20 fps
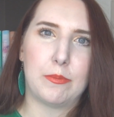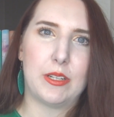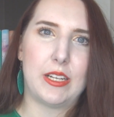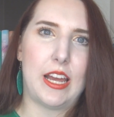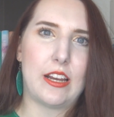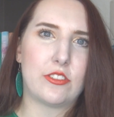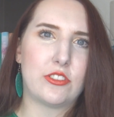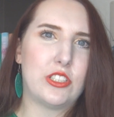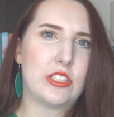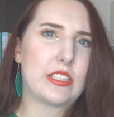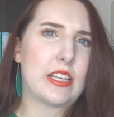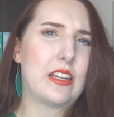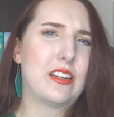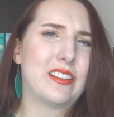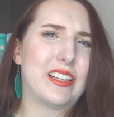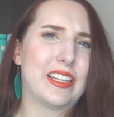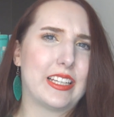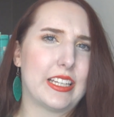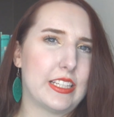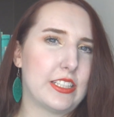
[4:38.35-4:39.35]
but now she's kind
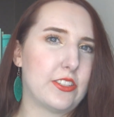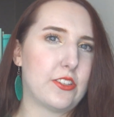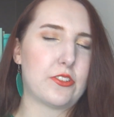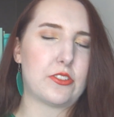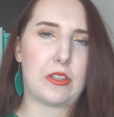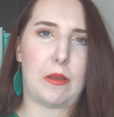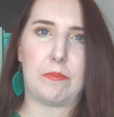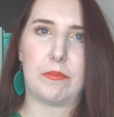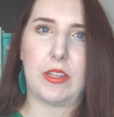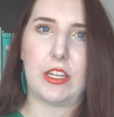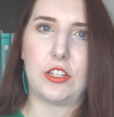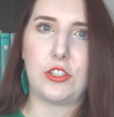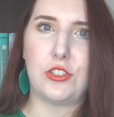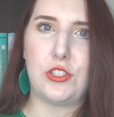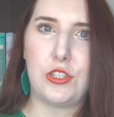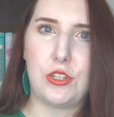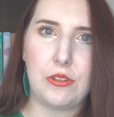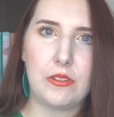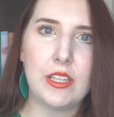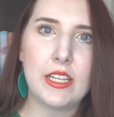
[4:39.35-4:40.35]
of like, is there something
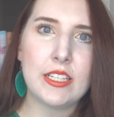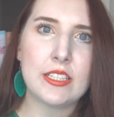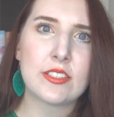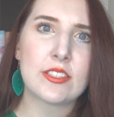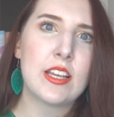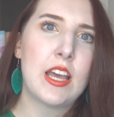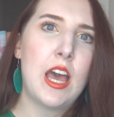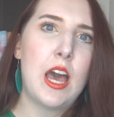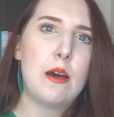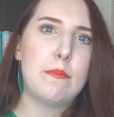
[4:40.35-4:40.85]
to this?